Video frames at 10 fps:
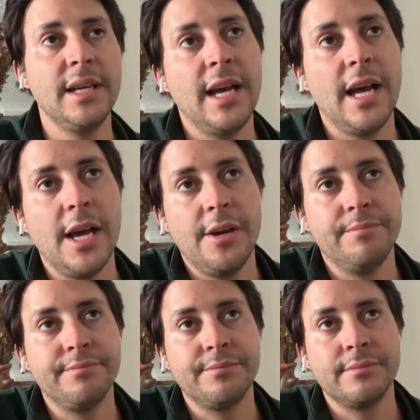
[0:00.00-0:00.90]

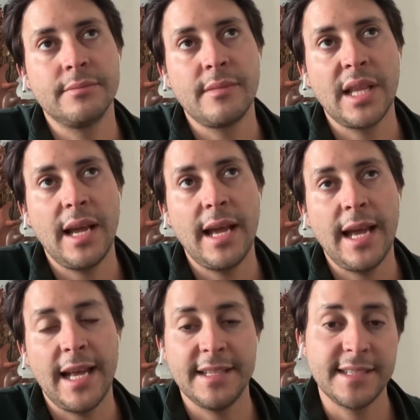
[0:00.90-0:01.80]
And
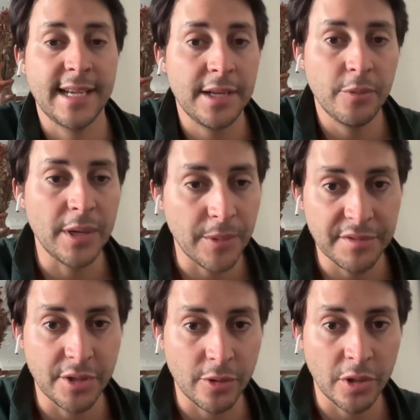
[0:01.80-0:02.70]
then when we
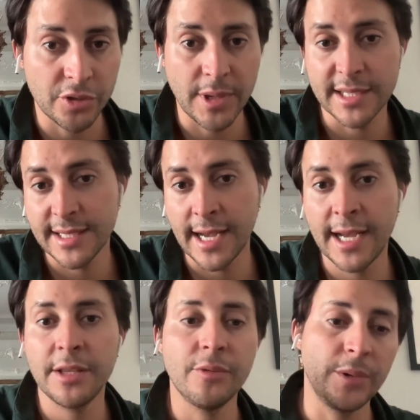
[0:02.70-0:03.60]
have the contract
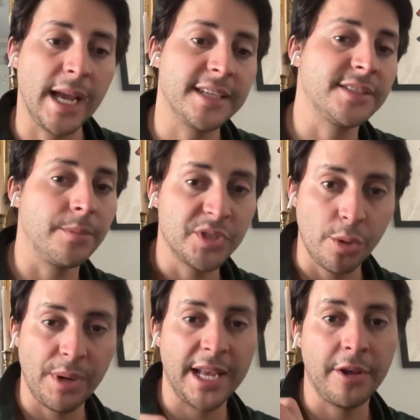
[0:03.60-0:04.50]
signed, we ask some
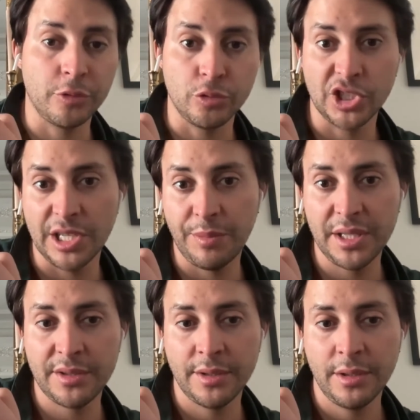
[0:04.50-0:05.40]
supplier to ship
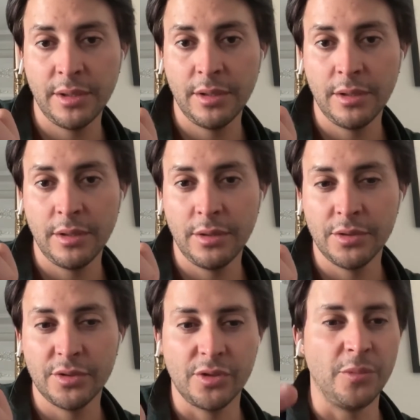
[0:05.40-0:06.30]
it.
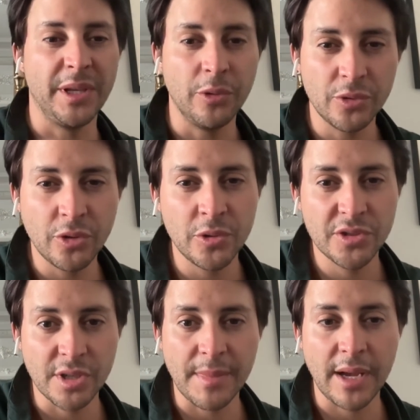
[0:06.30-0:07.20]
So we don't own
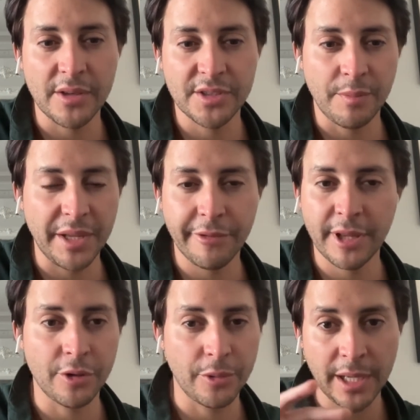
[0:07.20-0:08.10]
some
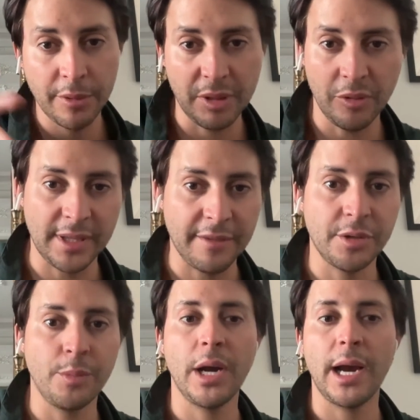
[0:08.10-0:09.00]
inventory. We don't have
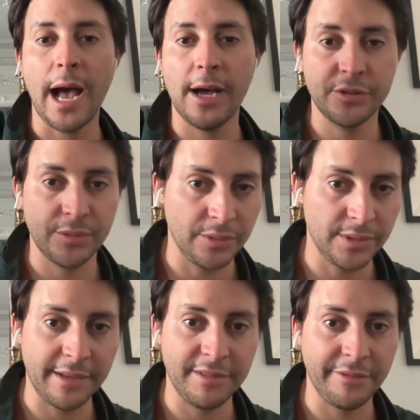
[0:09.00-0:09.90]
some warehouse. We don't
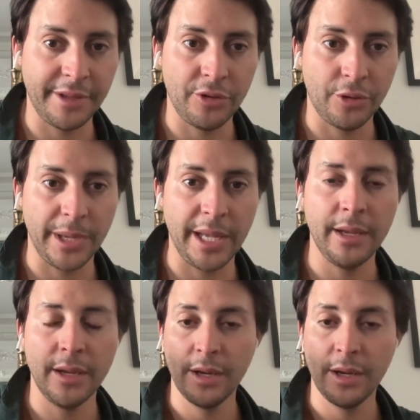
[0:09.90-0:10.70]
have inventory.